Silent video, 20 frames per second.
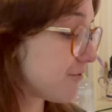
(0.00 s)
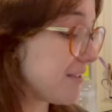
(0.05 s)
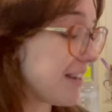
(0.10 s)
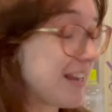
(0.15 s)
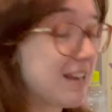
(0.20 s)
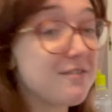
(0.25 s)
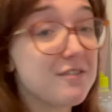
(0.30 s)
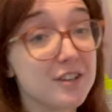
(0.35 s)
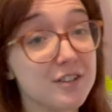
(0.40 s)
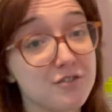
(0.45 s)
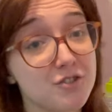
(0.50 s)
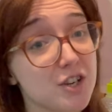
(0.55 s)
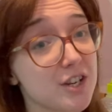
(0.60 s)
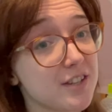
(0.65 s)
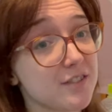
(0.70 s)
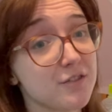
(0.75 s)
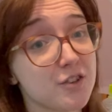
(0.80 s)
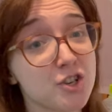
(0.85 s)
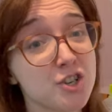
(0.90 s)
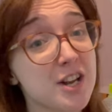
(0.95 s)
Even
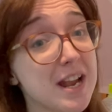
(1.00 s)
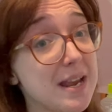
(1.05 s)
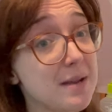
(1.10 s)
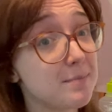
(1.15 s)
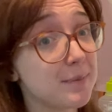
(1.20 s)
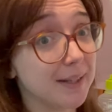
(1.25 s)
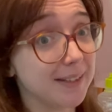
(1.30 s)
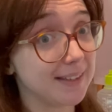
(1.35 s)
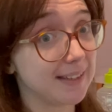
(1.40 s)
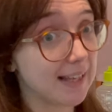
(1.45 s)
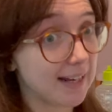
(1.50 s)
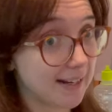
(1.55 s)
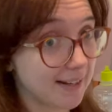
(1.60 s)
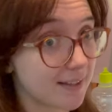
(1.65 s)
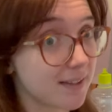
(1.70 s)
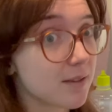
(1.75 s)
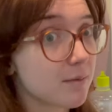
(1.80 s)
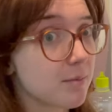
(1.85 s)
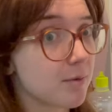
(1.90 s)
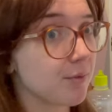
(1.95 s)
just for shape and
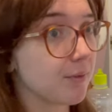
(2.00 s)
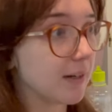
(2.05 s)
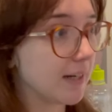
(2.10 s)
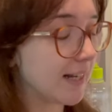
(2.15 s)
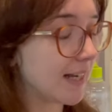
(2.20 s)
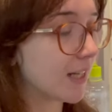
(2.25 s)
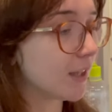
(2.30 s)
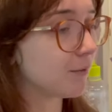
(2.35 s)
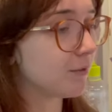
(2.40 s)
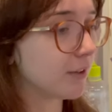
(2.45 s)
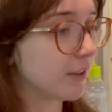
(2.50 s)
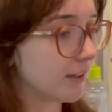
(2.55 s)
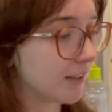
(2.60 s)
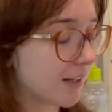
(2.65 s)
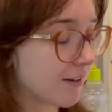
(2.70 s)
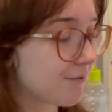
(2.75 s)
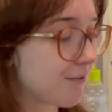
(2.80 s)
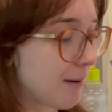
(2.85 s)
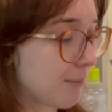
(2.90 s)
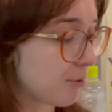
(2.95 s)
length, it'd be really helpful in
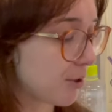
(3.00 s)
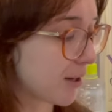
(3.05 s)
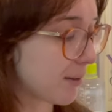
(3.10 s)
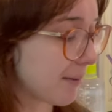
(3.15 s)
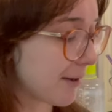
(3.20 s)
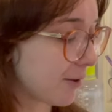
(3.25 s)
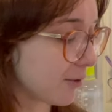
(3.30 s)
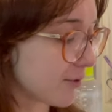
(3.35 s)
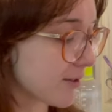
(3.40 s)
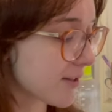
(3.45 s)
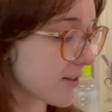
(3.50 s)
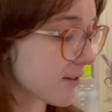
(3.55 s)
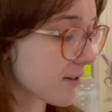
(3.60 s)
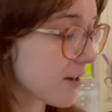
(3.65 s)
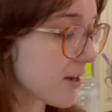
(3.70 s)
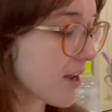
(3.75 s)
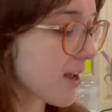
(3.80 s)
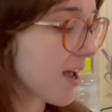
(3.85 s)
like fabric amounts.